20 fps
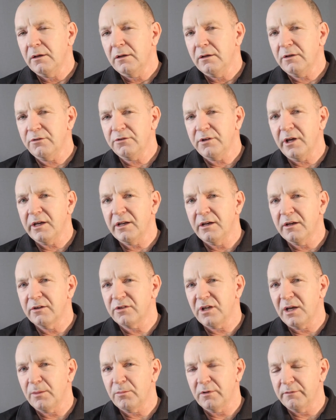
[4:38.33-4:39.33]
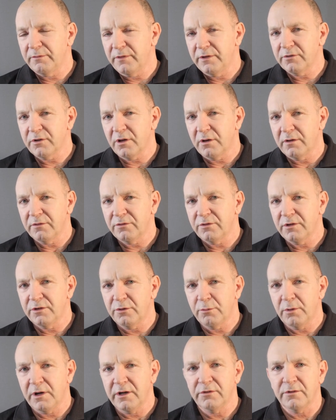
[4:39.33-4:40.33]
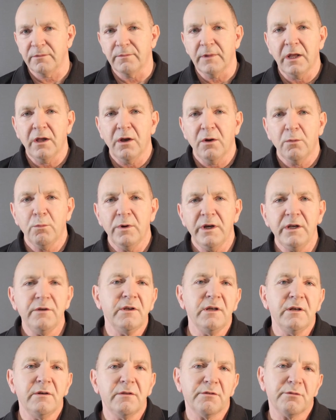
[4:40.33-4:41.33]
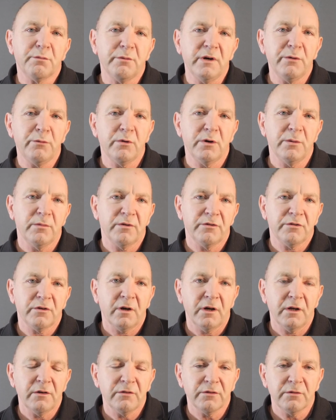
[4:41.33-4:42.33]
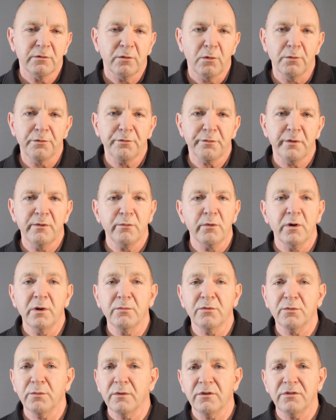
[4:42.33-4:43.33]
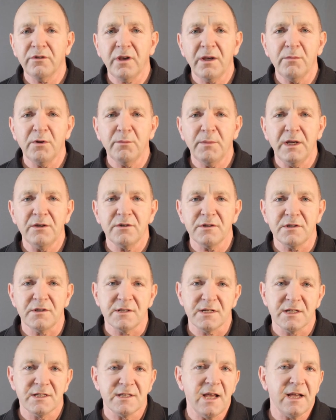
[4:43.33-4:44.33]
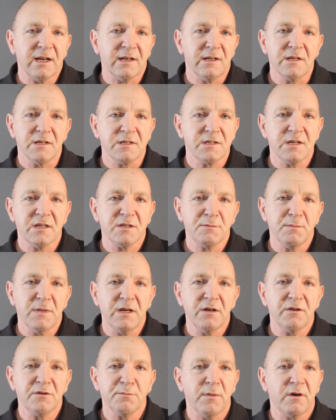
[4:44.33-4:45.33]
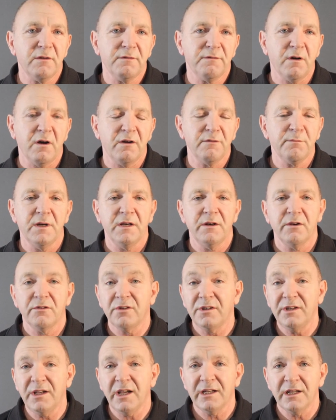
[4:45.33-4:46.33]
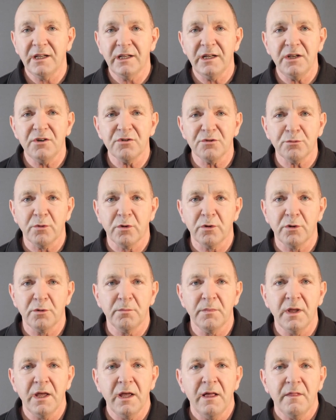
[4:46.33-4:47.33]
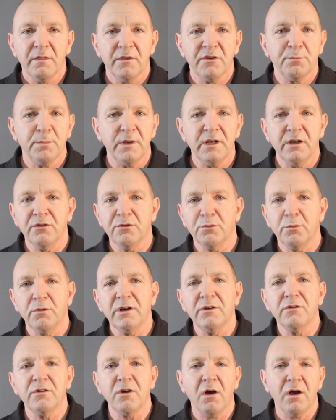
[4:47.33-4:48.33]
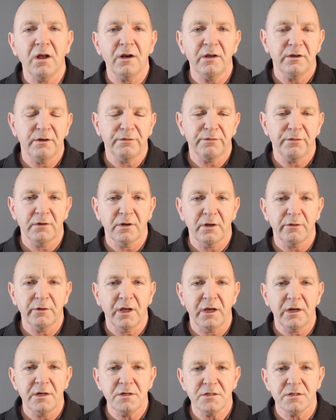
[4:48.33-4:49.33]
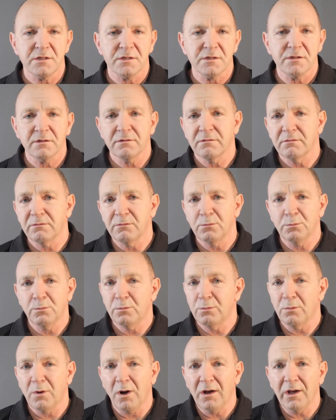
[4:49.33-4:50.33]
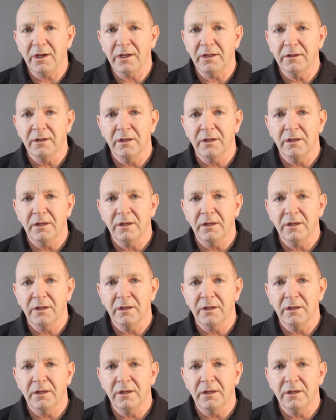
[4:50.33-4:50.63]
Let's take an example of this kind of situation. We did three room designs. All three rooms were the same dimensions, exactly 6 meters by 5 meters, and yet in each room, the speakers were entirely different locations. Why?